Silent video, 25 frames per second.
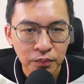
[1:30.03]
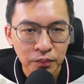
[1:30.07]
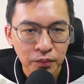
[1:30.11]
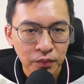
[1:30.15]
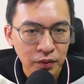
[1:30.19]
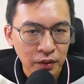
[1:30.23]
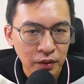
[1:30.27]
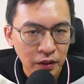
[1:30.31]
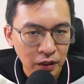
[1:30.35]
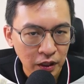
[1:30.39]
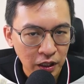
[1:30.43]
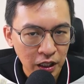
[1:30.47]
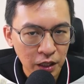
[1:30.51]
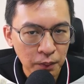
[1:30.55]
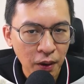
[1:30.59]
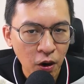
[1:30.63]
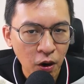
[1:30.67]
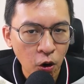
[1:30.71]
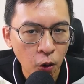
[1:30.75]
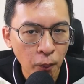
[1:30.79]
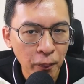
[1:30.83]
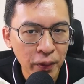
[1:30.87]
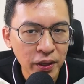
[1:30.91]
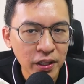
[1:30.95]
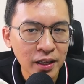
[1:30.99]
In my
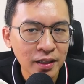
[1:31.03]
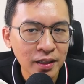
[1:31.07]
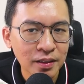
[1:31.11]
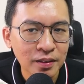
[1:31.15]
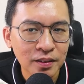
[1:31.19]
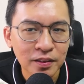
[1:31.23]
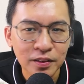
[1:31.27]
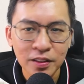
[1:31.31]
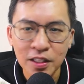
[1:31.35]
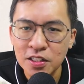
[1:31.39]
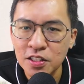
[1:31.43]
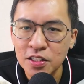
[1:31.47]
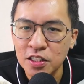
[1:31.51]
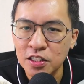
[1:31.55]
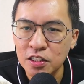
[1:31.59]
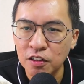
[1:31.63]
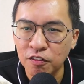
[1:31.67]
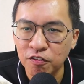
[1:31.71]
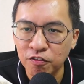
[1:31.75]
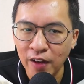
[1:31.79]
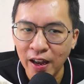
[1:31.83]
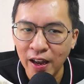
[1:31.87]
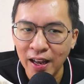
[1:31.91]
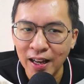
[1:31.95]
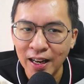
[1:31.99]
opinion, this is a
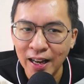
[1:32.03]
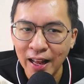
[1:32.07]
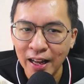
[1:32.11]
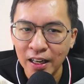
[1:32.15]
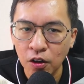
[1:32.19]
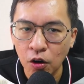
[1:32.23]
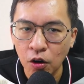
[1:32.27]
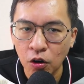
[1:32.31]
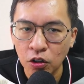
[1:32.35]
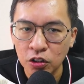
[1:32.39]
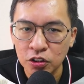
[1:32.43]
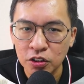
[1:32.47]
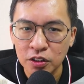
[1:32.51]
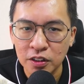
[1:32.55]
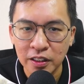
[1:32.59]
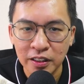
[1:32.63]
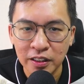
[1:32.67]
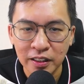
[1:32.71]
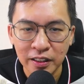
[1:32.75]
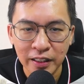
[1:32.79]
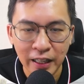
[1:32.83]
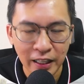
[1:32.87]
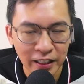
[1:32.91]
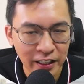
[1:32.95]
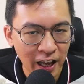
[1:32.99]
fair land cost
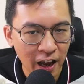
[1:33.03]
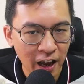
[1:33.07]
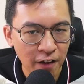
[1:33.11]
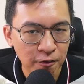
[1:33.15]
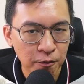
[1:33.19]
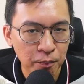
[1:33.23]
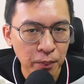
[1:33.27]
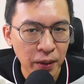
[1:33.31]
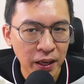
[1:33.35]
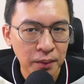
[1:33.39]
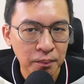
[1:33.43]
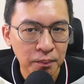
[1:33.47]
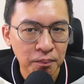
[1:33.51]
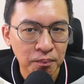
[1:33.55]
that they have paid.